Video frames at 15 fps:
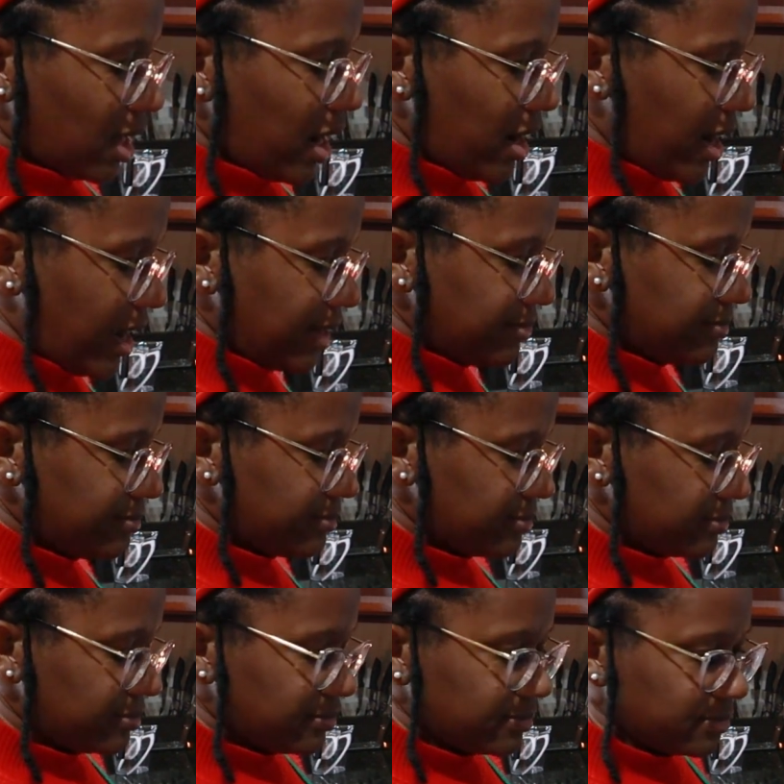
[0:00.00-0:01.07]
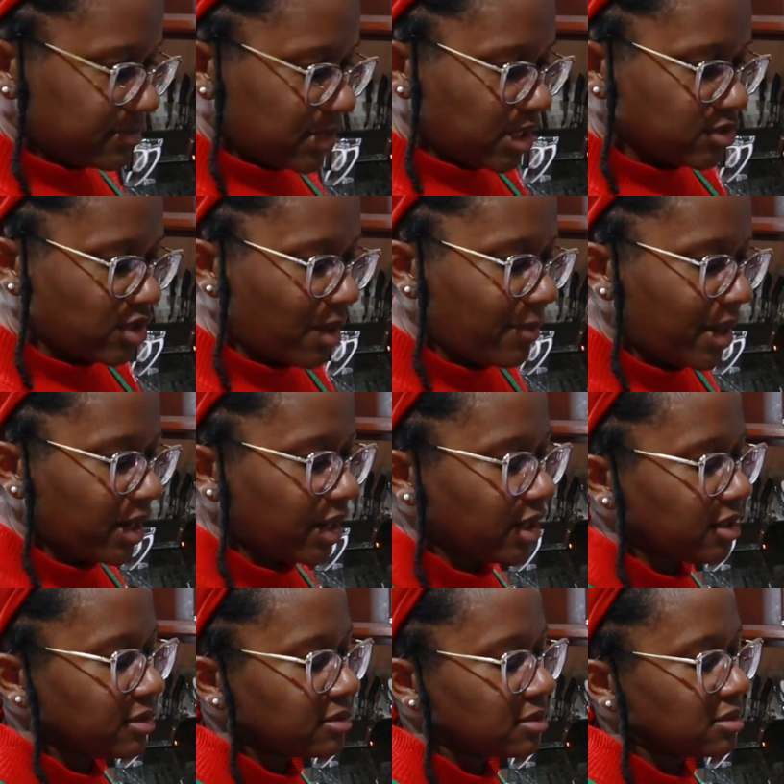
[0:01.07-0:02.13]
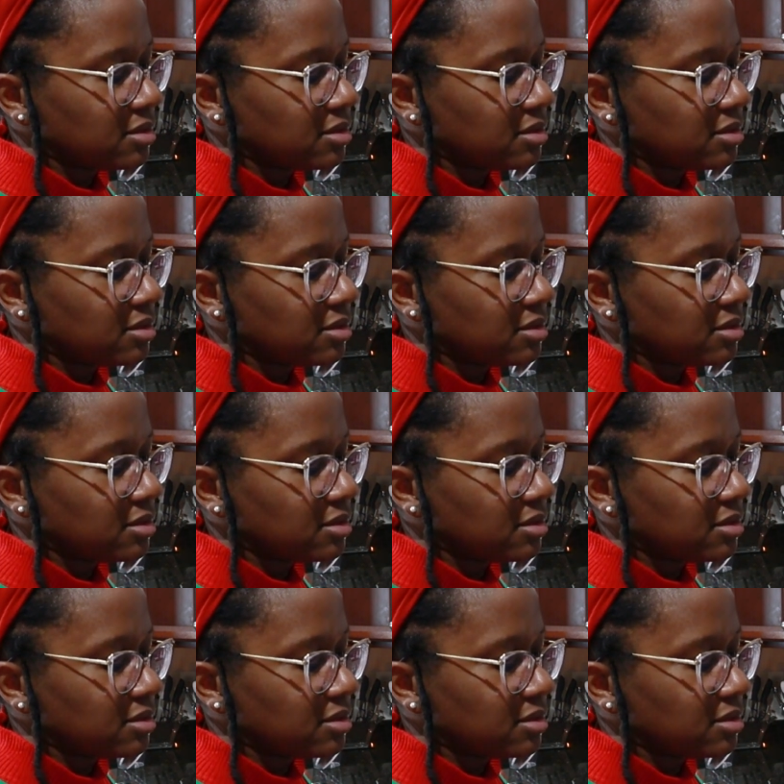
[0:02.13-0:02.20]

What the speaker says: All right, there's our butter.